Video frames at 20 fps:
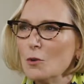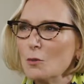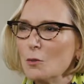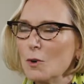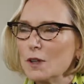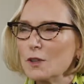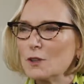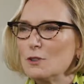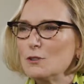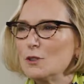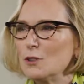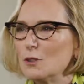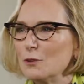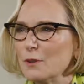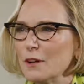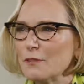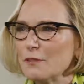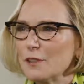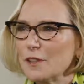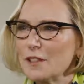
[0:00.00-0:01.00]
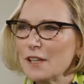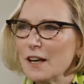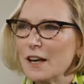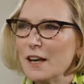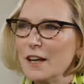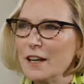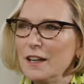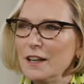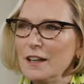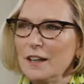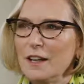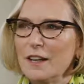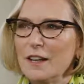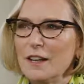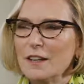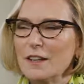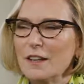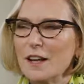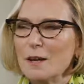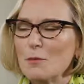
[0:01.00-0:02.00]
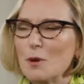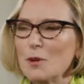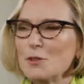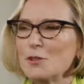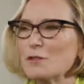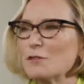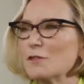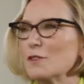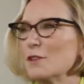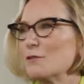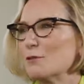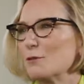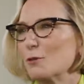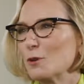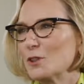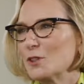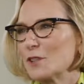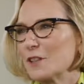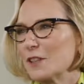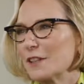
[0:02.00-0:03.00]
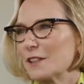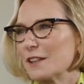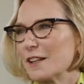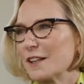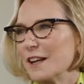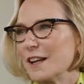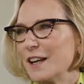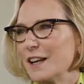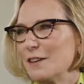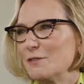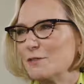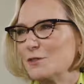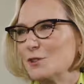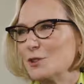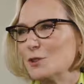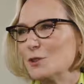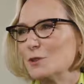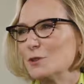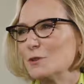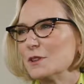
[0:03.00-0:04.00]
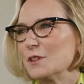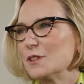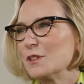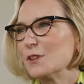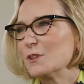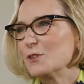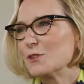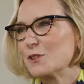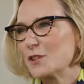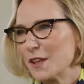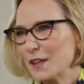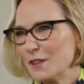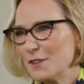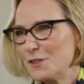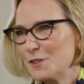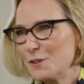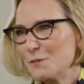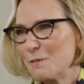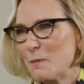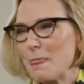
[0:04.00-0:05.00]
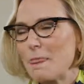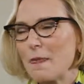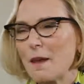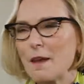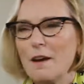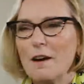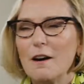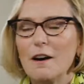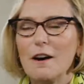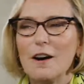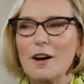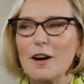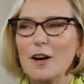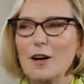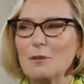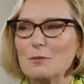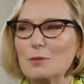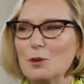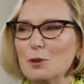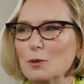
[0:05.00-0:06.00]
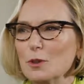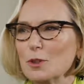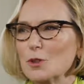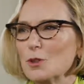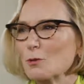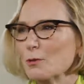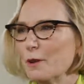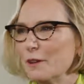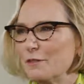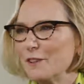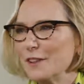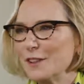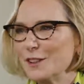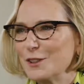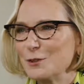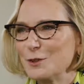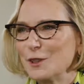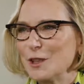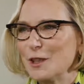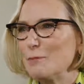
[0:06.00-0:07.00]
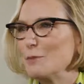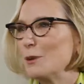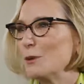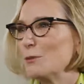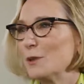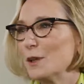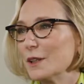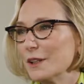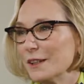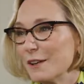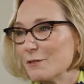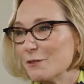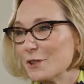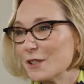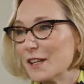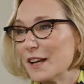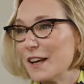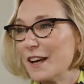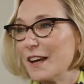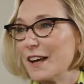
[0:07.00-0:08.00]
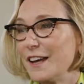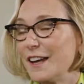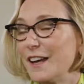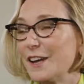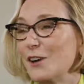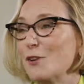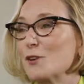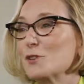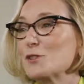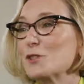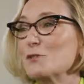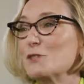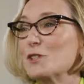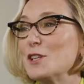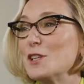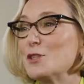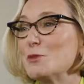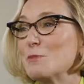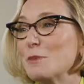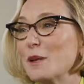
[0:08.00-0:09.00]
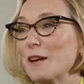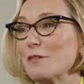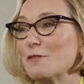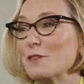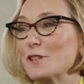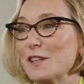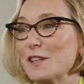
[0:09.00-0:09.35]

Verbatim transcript: what you do every day. And I'm also very fortunate that I have two adult sons um, who are terrific, who keep me real every day and also teach me every